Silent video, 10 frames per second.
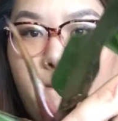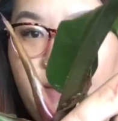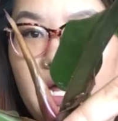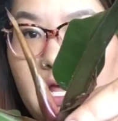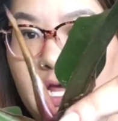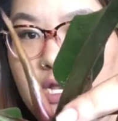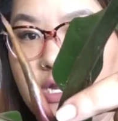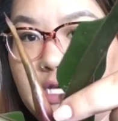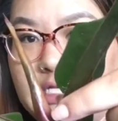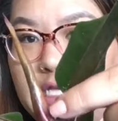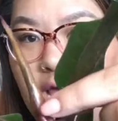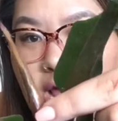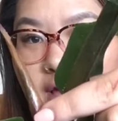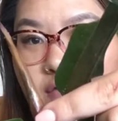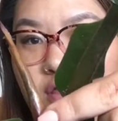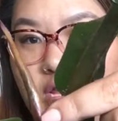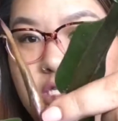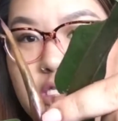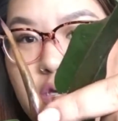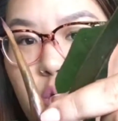but he does have
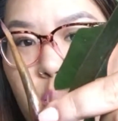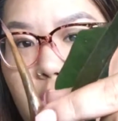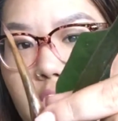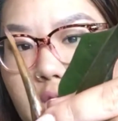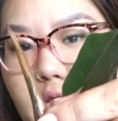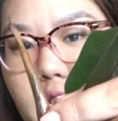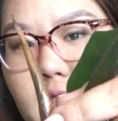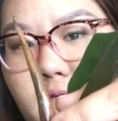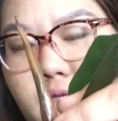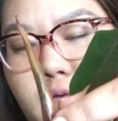this one leaf